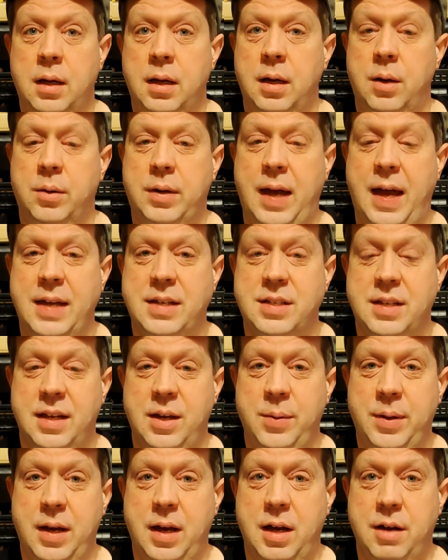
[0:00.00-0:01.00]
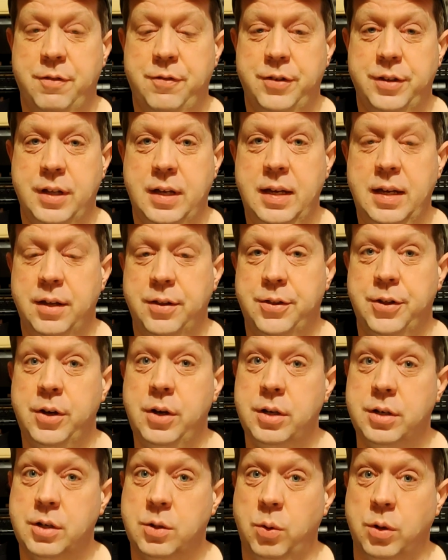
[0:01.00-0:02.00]
Okay, so here we are for the
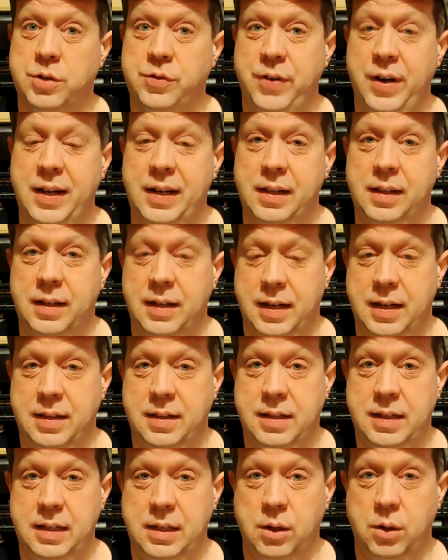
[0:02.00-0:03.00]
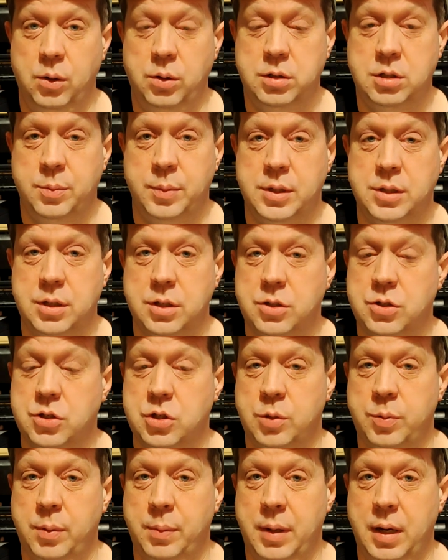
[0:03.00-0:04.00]
third quarterfinal in the Ultimate
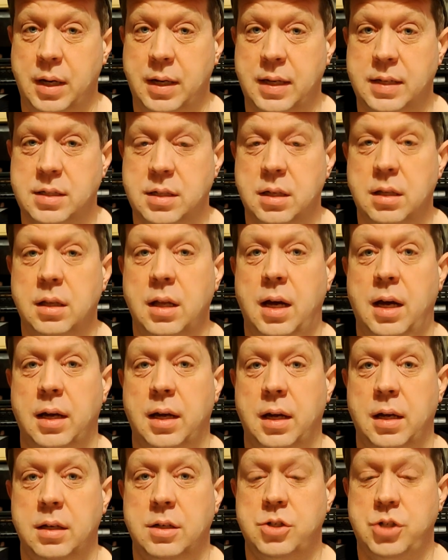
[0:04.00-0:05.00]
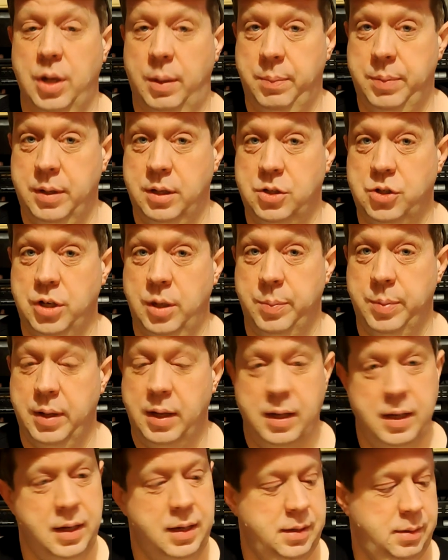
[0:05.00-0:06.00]
Supermarket Lager Championship.
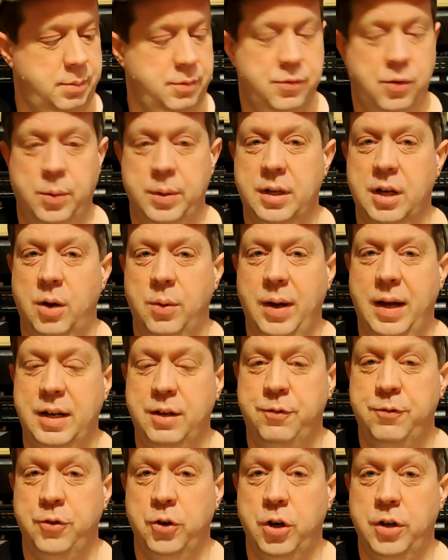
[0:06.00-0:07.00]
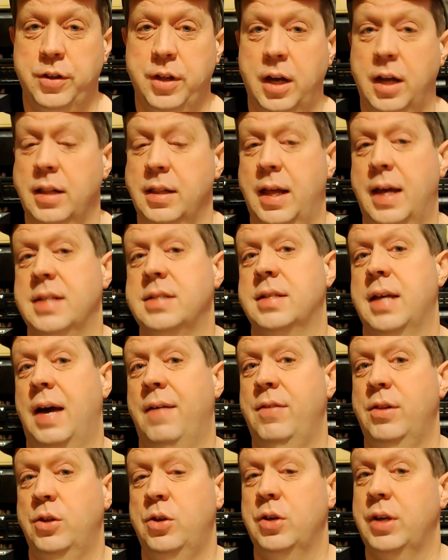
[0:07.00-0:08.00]
Before we go any further, let's have
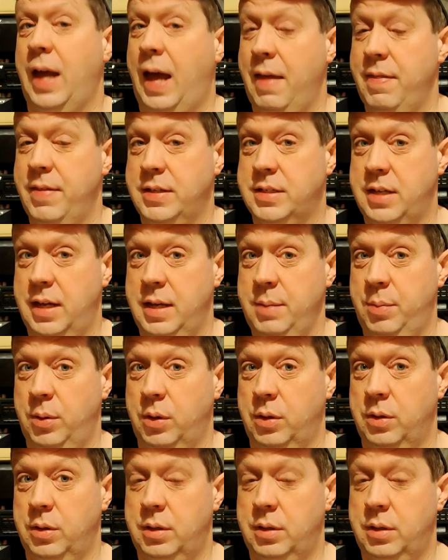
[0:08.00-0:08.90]
a look at the table.